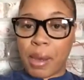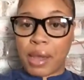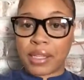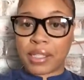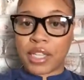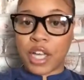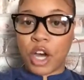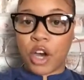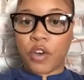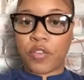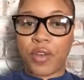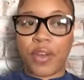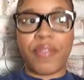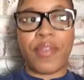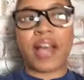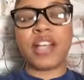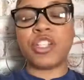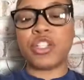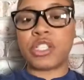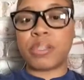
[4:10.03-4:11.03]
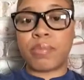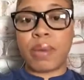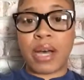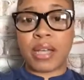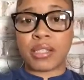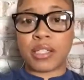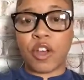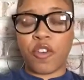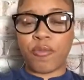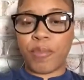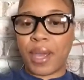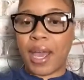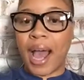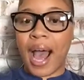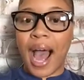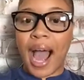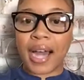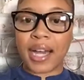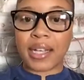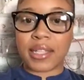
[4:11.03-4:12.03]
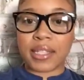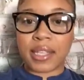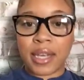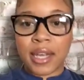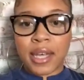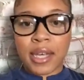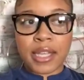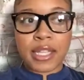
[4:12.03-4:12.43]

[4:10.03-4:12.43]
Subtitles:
myself. And that's just myself being honest.